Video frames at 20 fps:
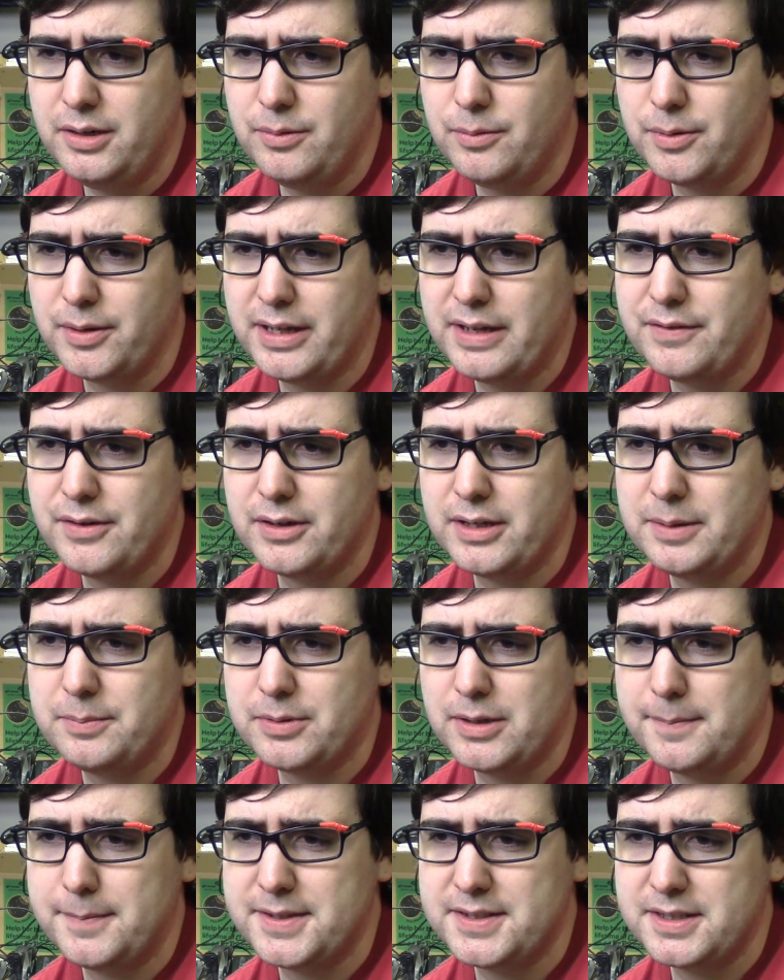where they've already
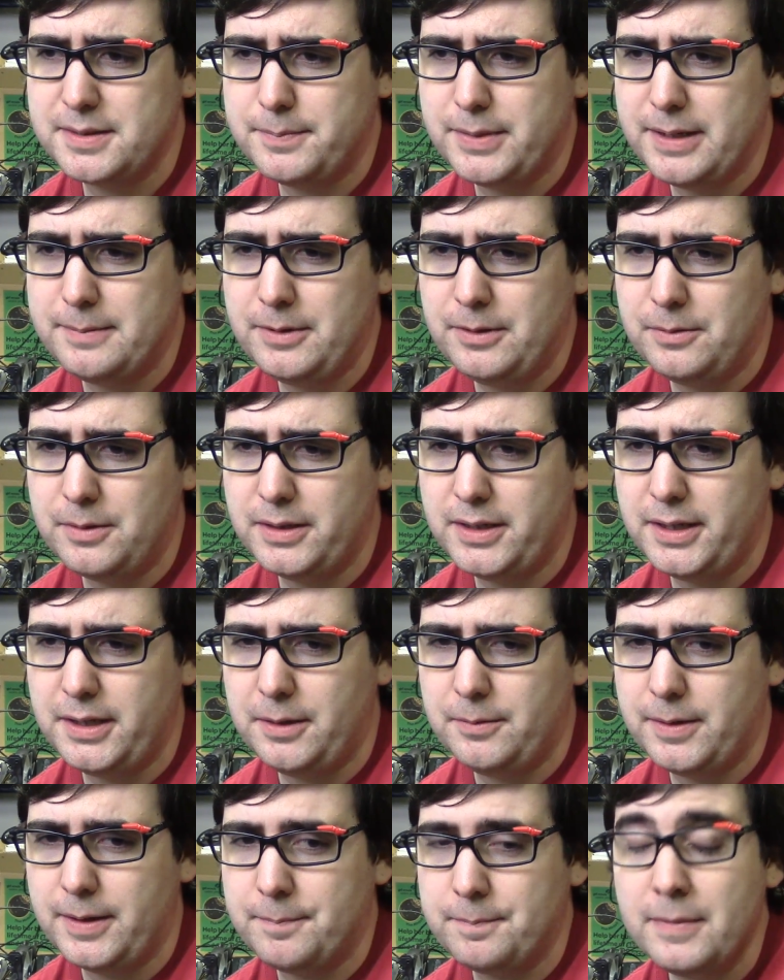promised to buy me one
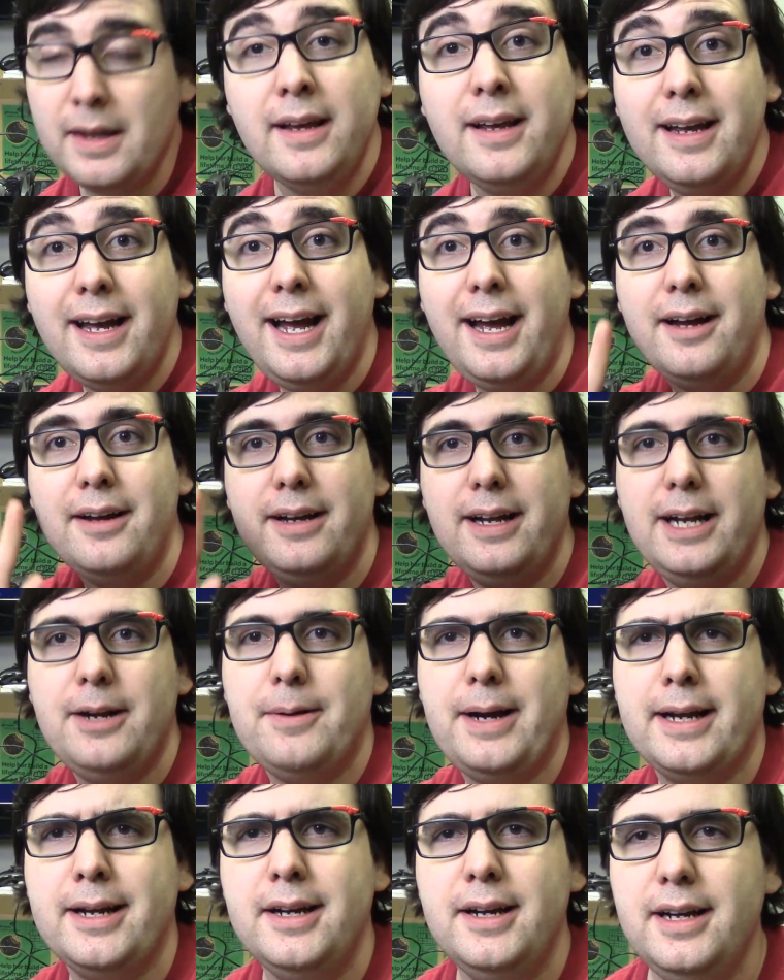anyway. Ah,
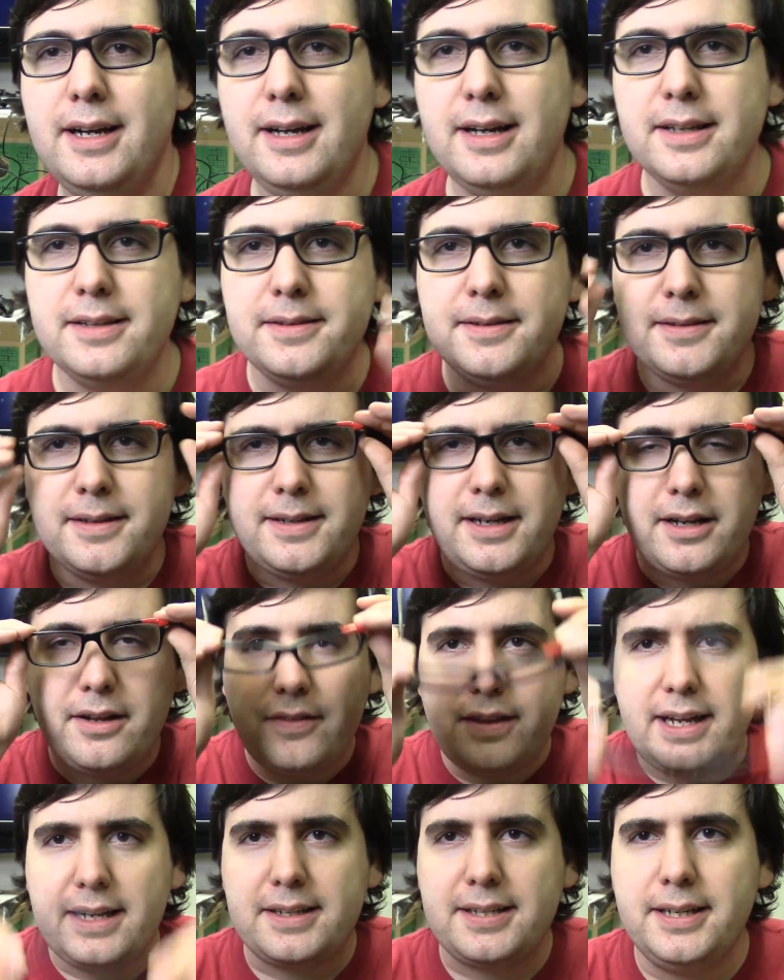anyway, none of
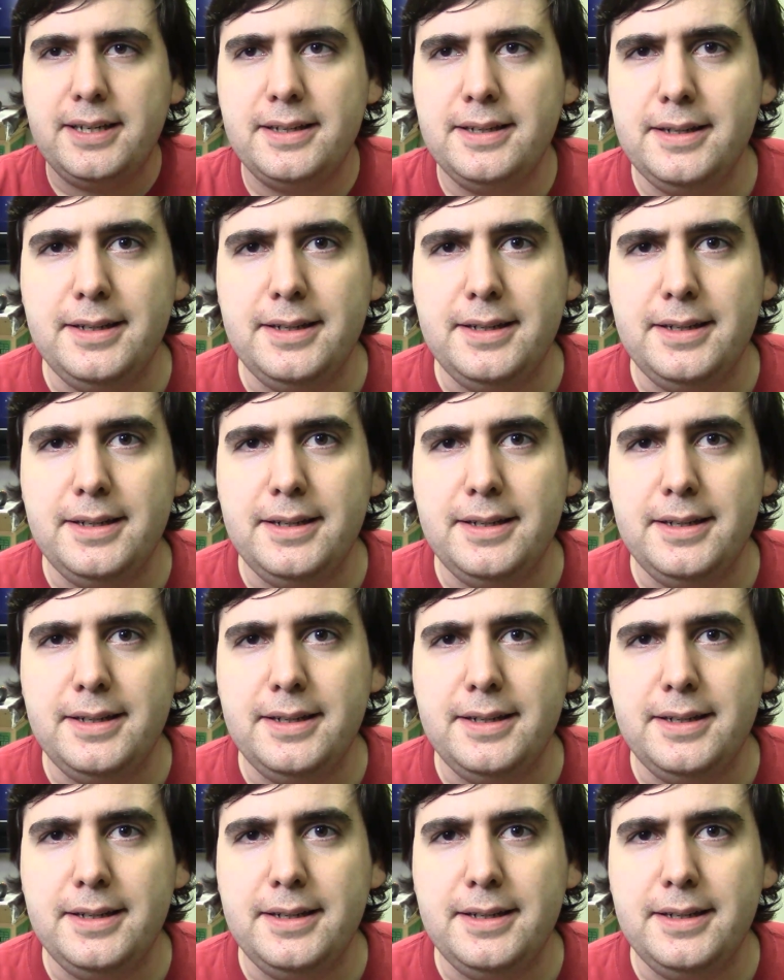that